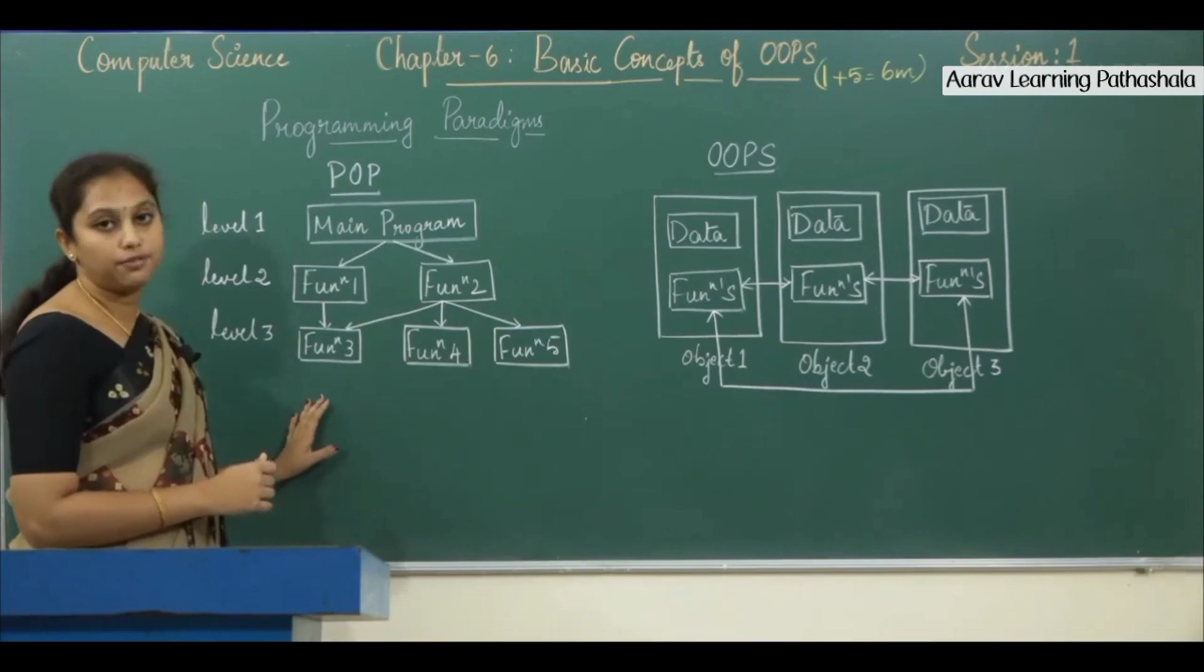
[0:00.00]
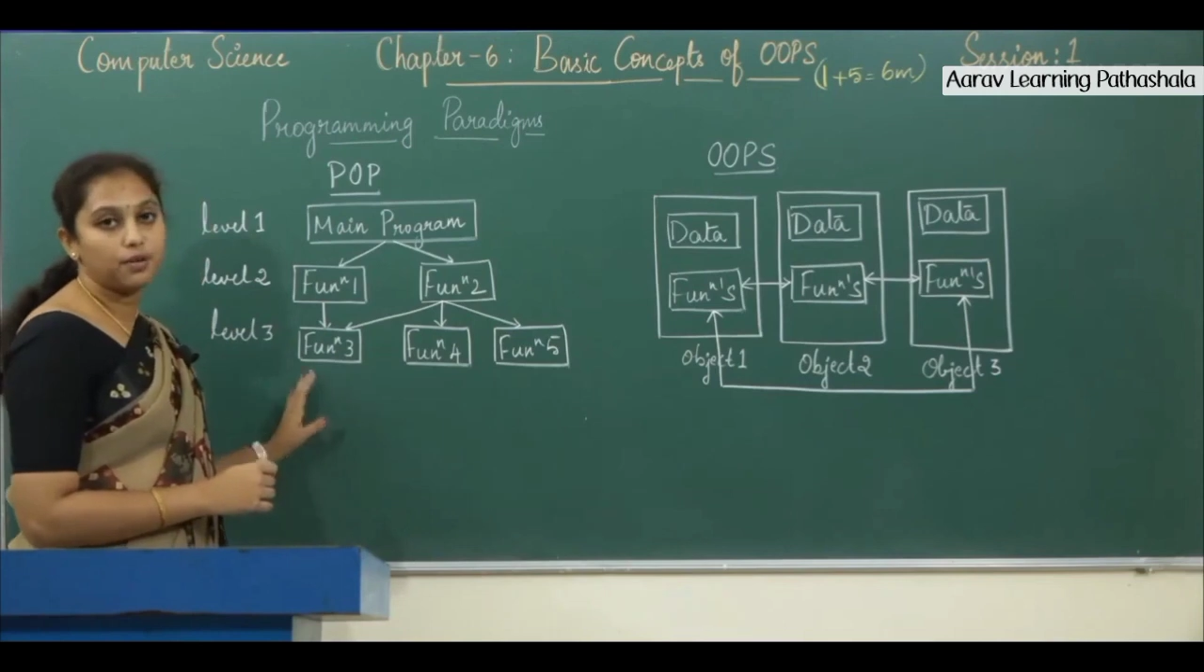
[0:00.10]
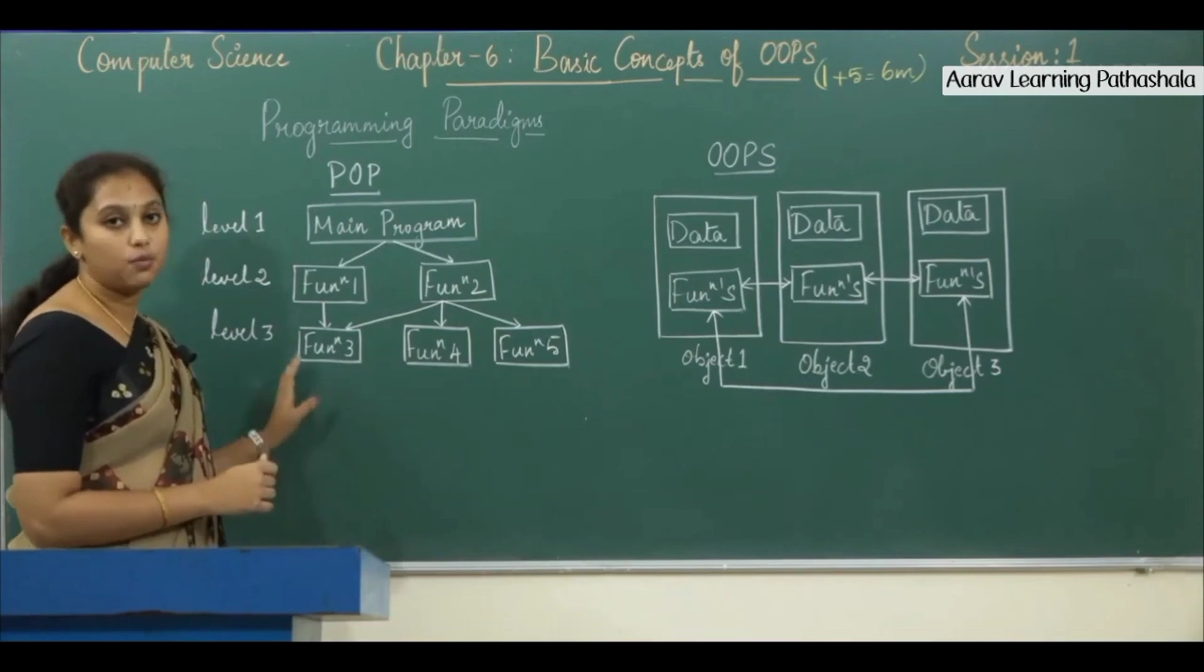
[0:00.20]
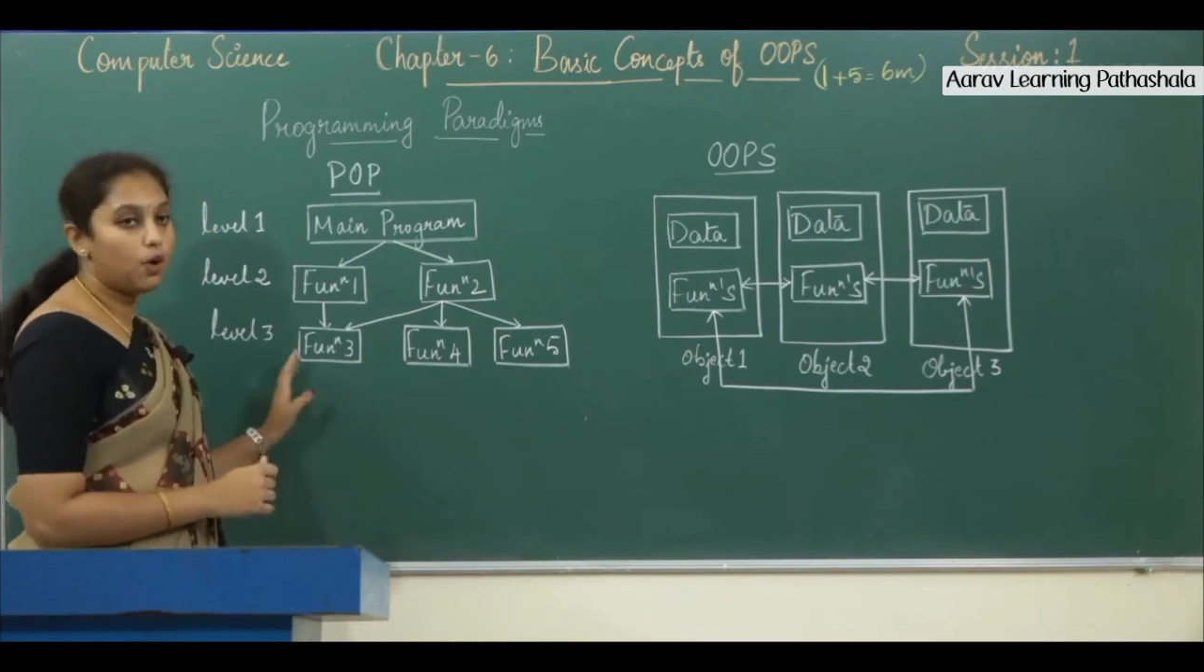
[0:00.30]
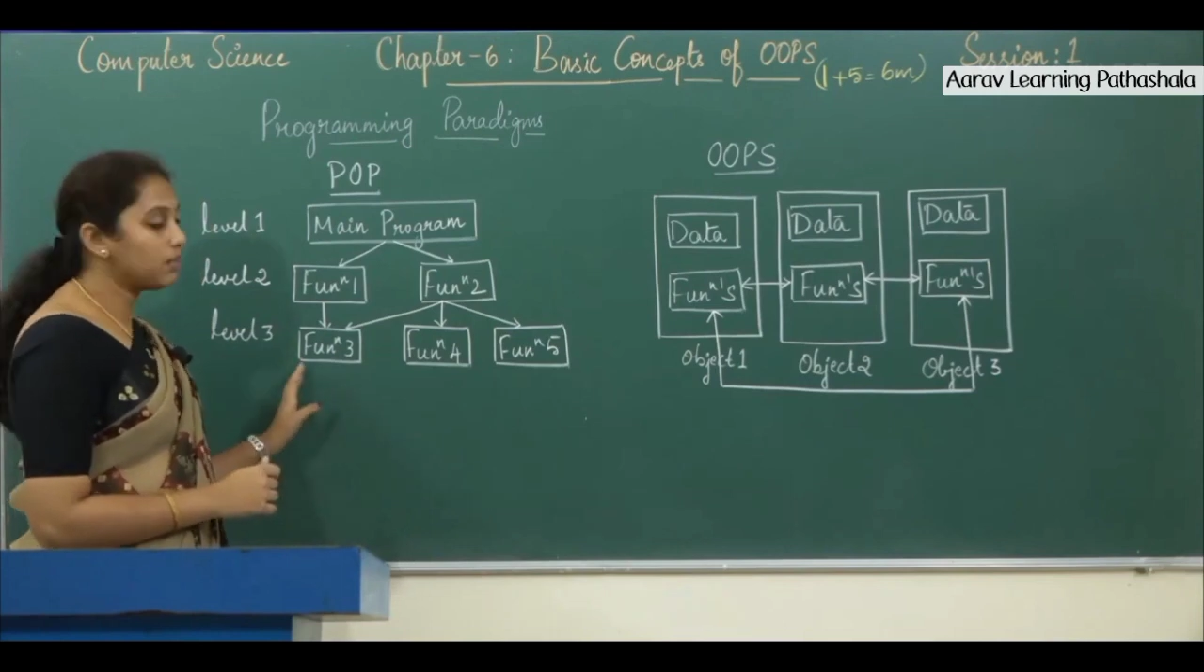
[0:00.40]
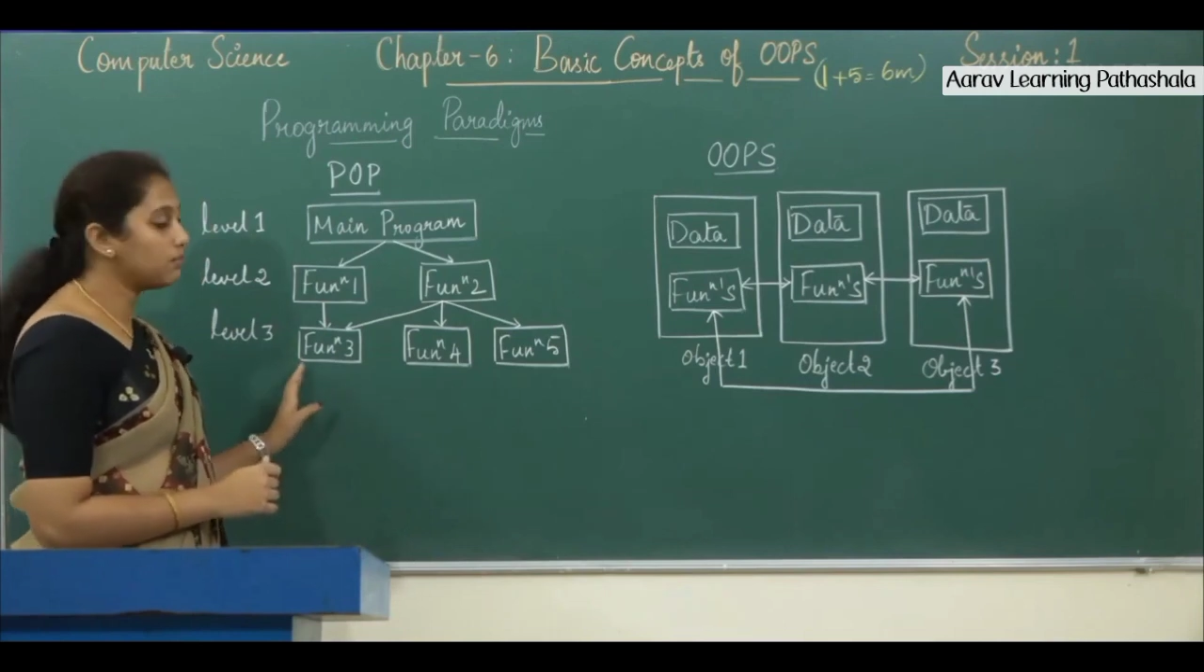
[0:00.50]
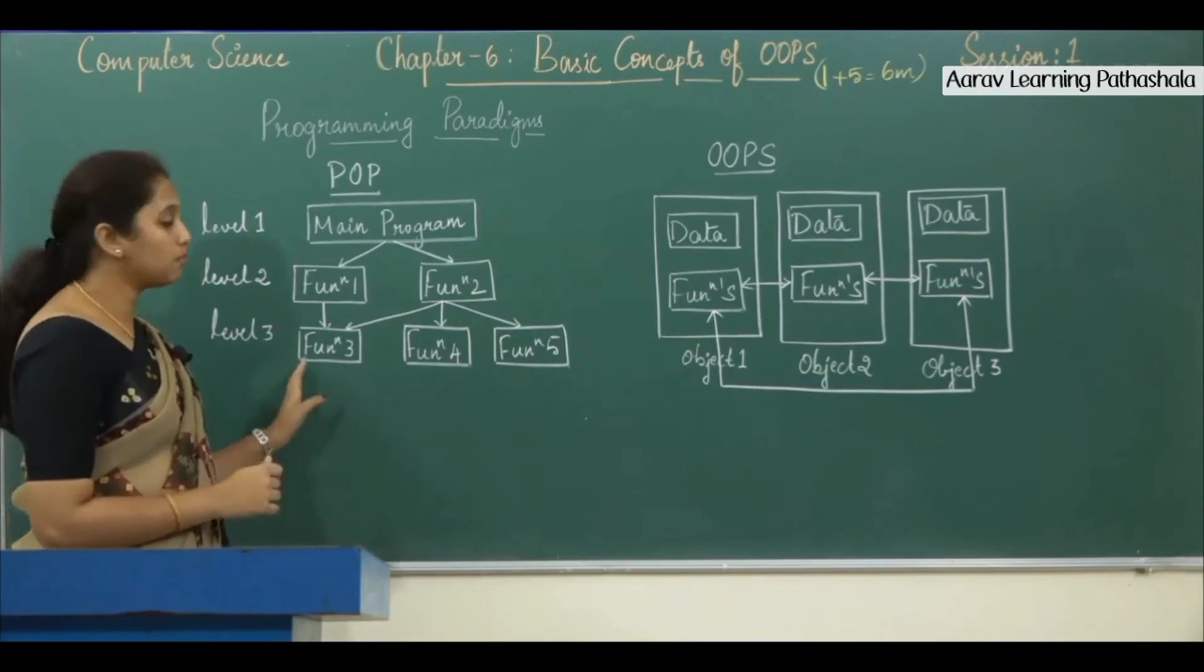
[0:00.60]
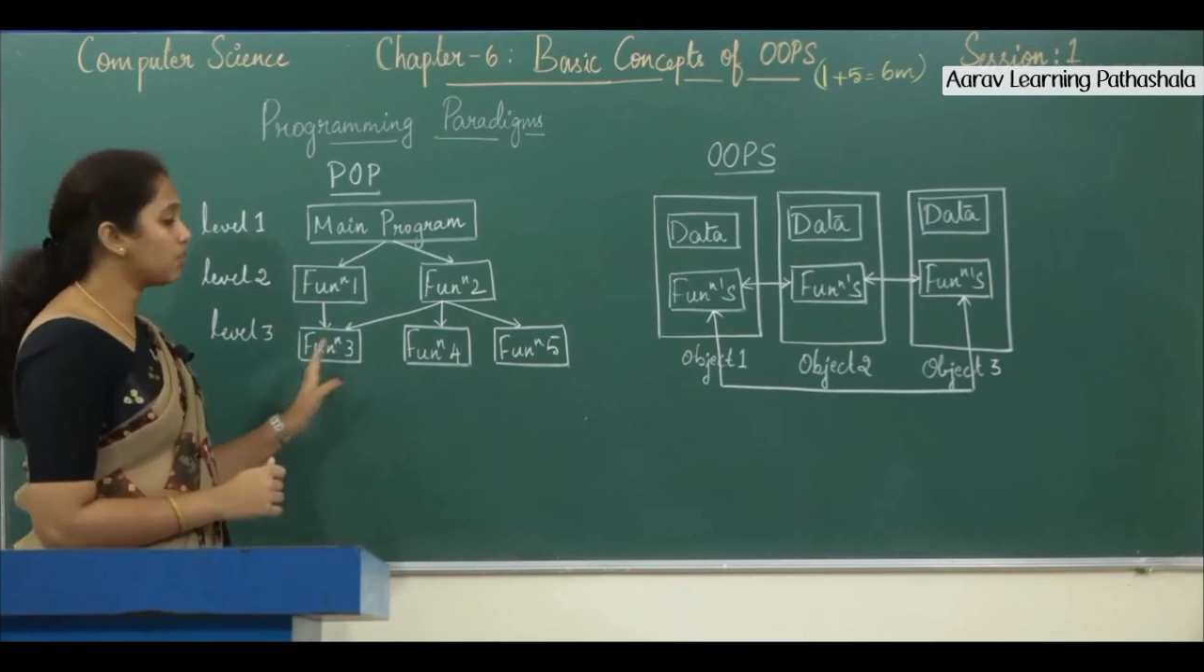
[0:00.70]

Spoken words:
from one